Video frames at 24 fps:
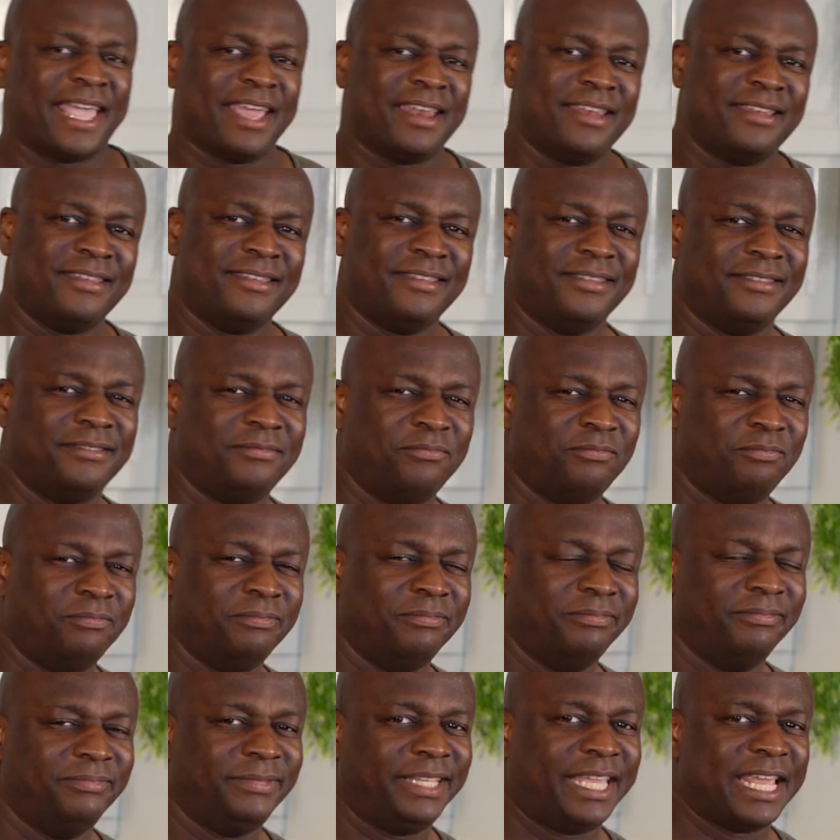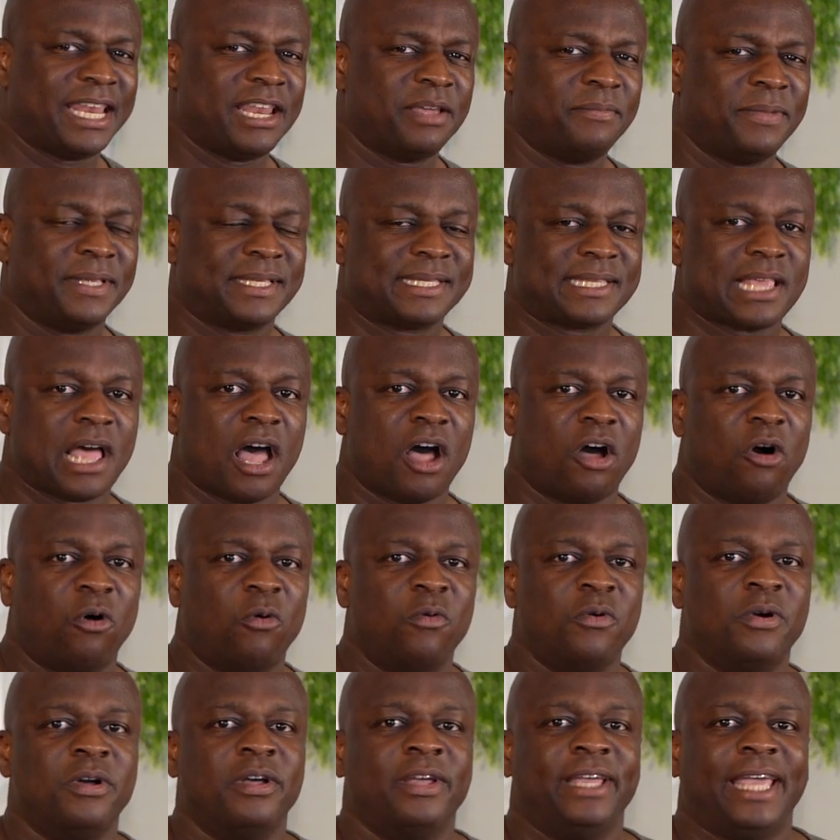back in
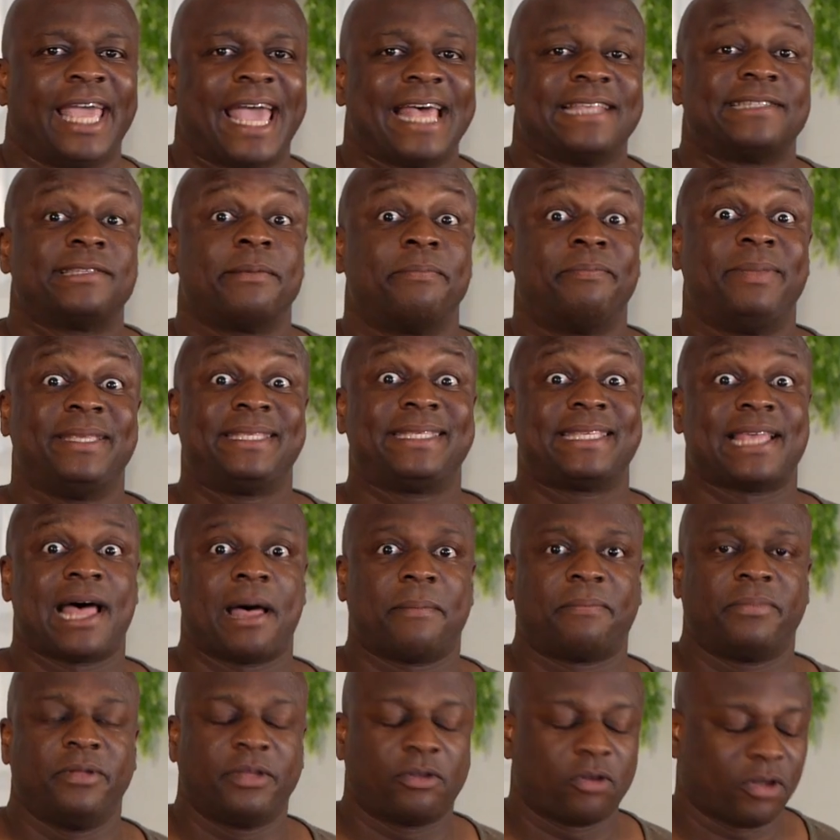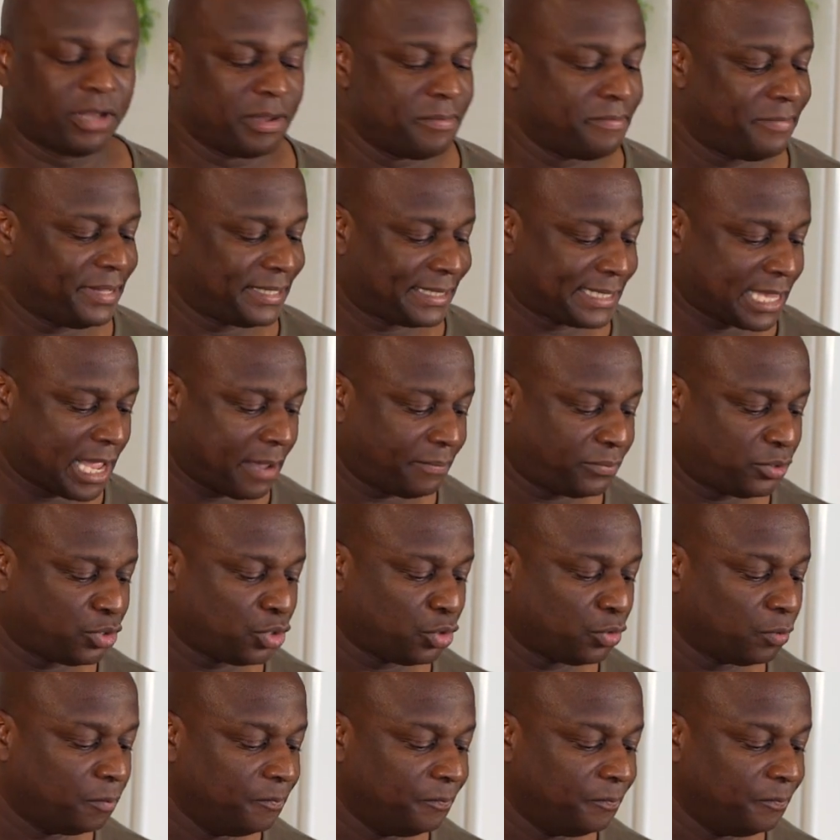Guinea-Bissau, has a bissap. We call them bissap